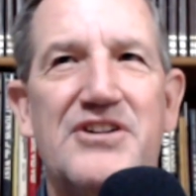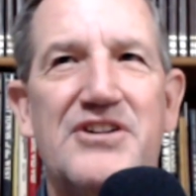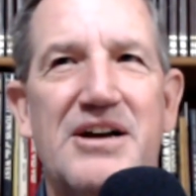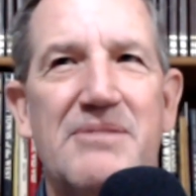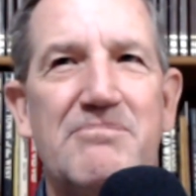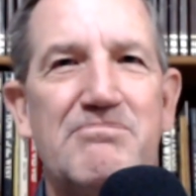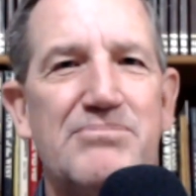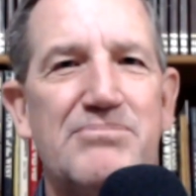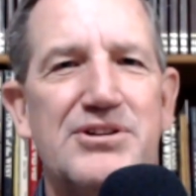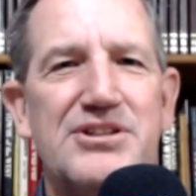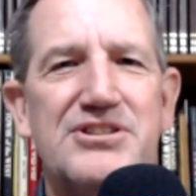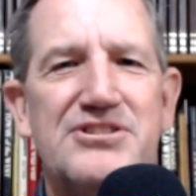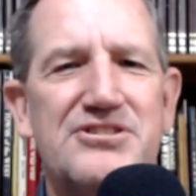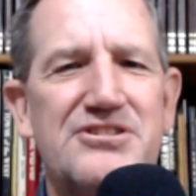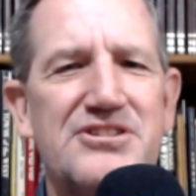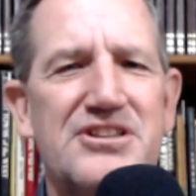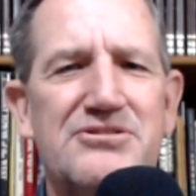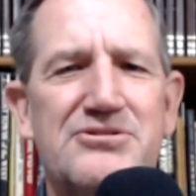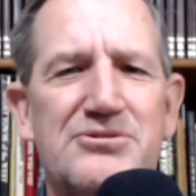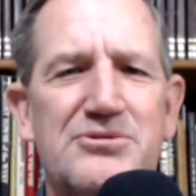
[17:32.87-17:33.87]
And I'm pretty
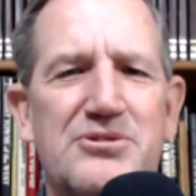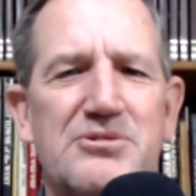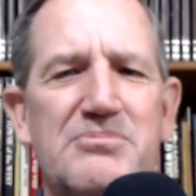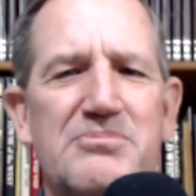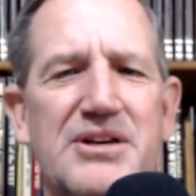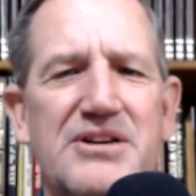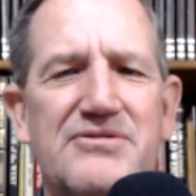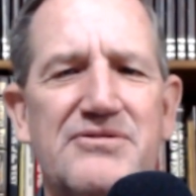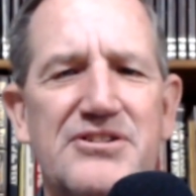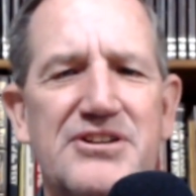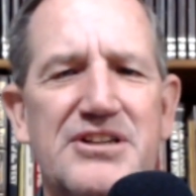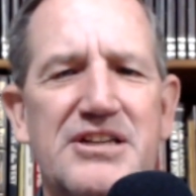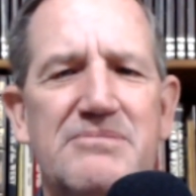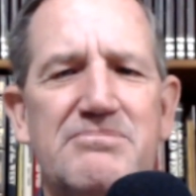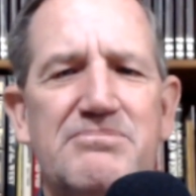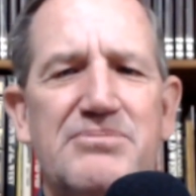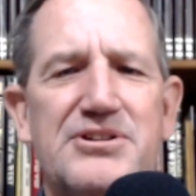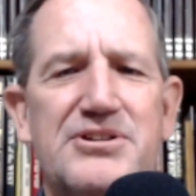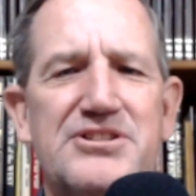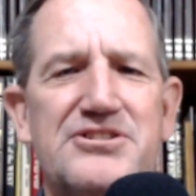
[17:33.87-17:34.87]
sure those weren't Bigfoot. I'm
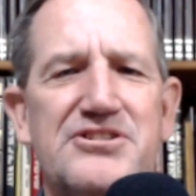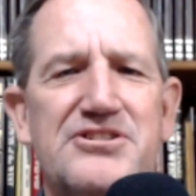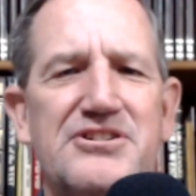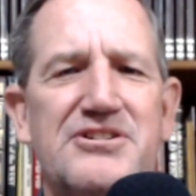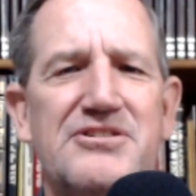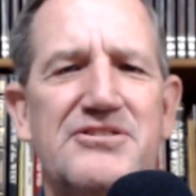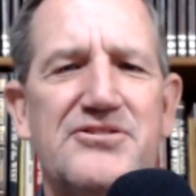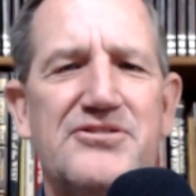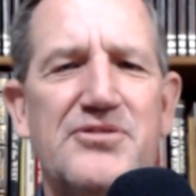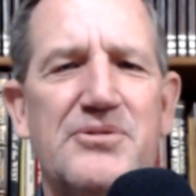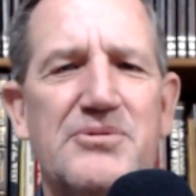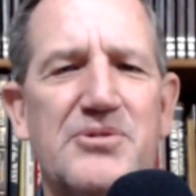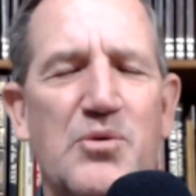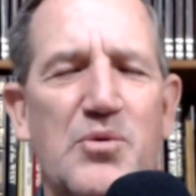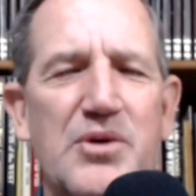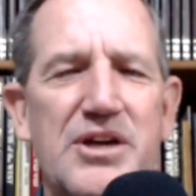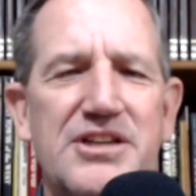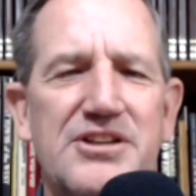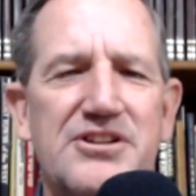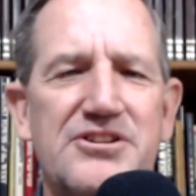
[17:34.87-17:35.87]
pretty sure it was from the
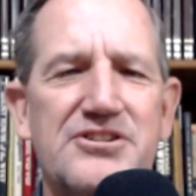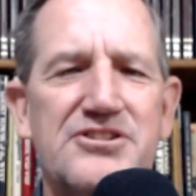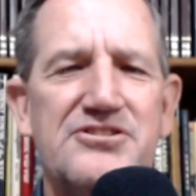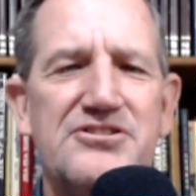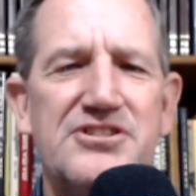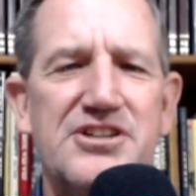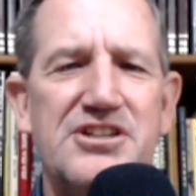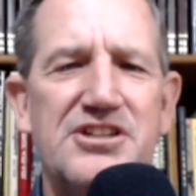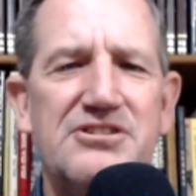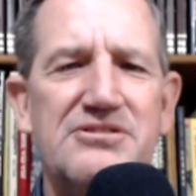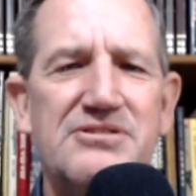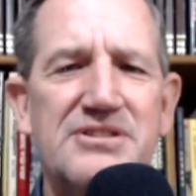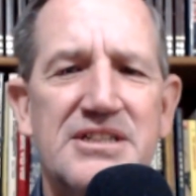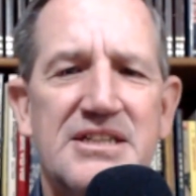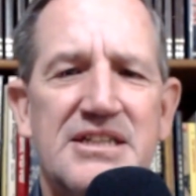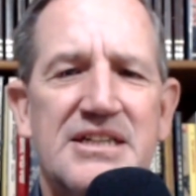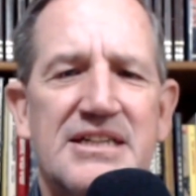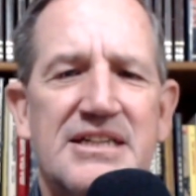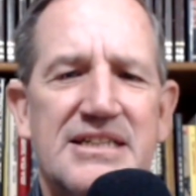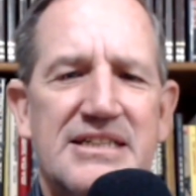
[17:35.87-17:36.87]
wind and the snow
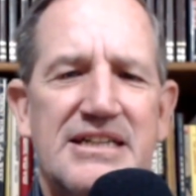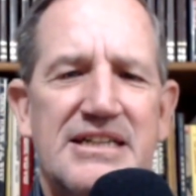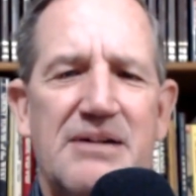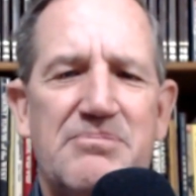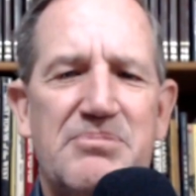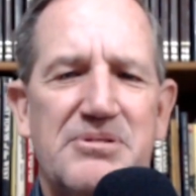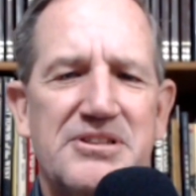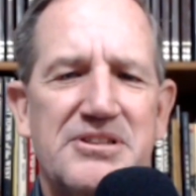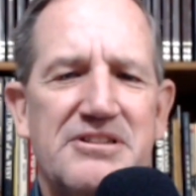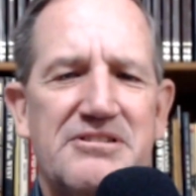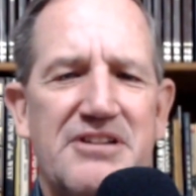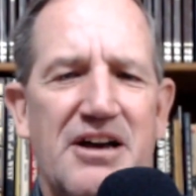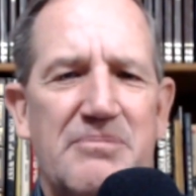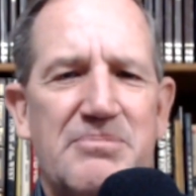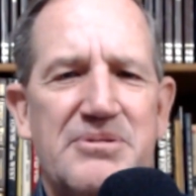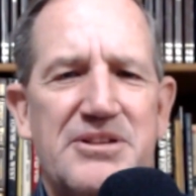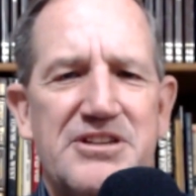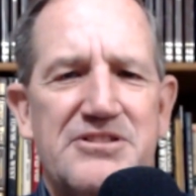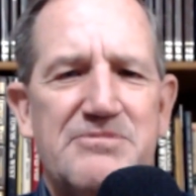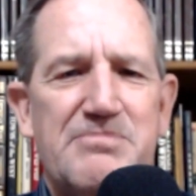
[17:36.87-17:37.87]
up on the
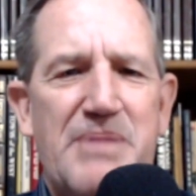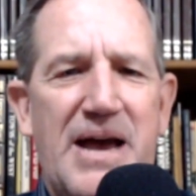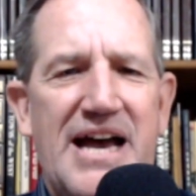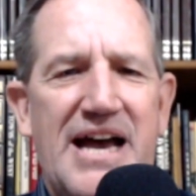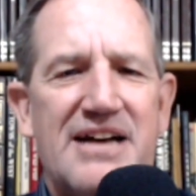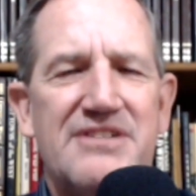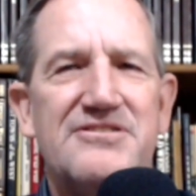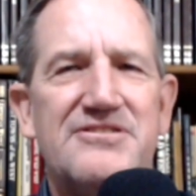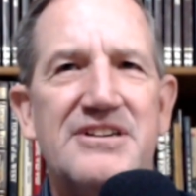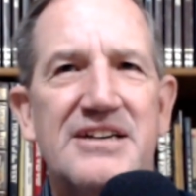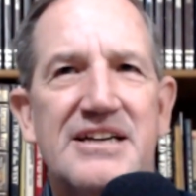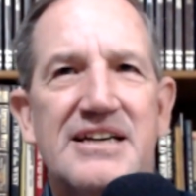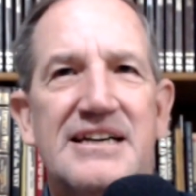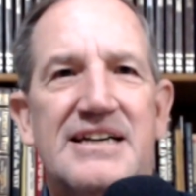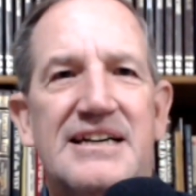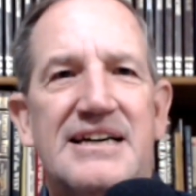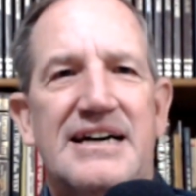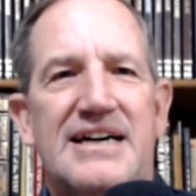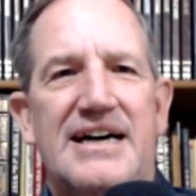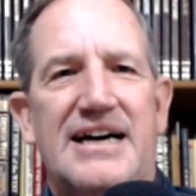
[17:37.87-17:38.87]
top of this pass.
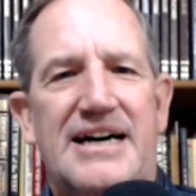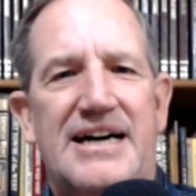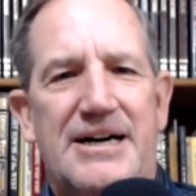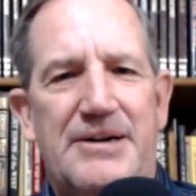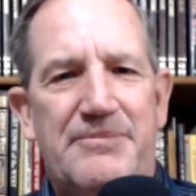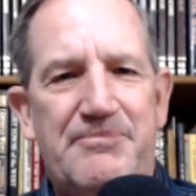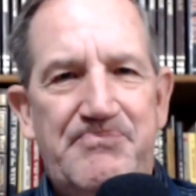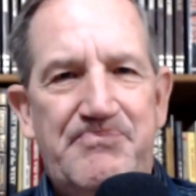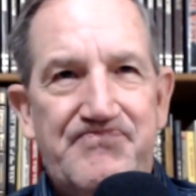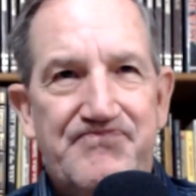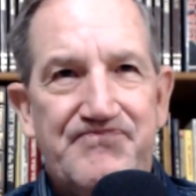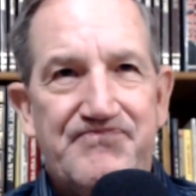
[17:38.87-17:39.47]
You